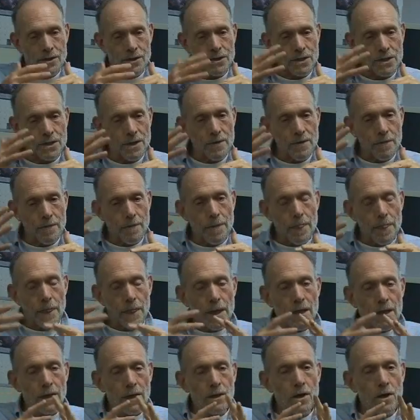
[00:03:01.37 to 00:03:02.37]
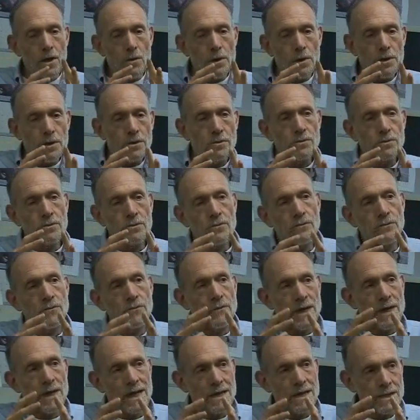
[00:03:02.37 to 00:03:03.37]
as going
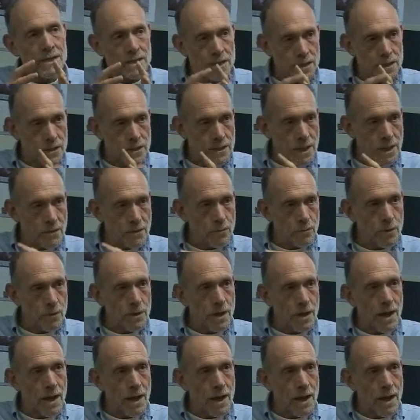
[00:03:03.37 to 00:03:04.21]
through phases,